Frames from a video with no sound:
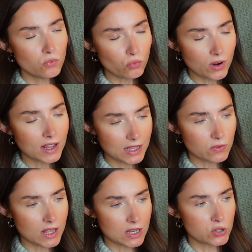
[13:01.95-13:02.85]
Really,
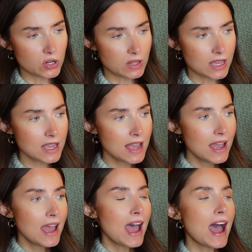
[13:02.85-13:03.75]
really, truly.
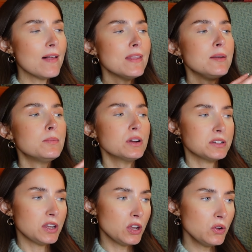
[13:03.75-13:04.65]
And then book
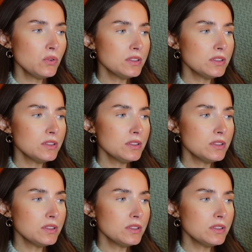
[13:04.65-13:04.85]
2,